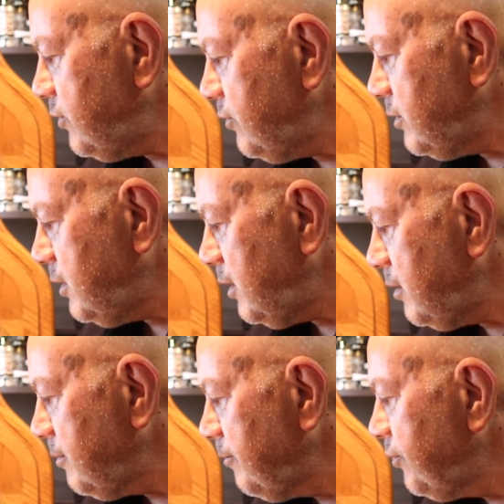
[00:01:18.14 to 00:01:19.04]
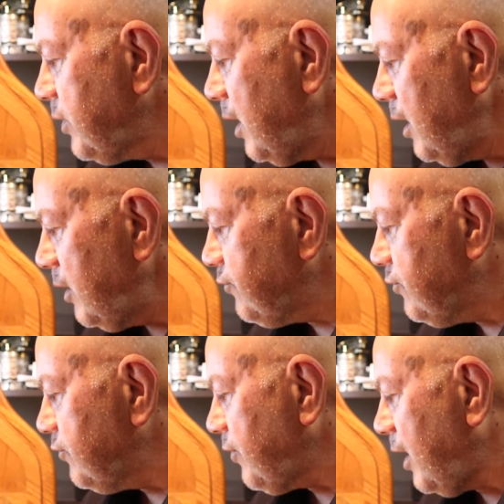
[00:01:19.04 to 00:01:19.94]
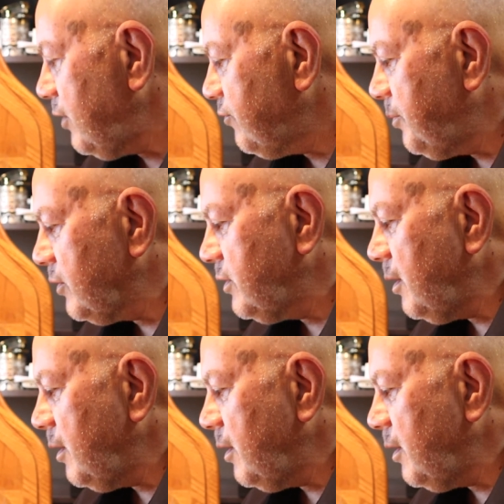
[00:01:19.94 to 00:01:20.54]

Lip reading: to attend." Esther's eyes pricked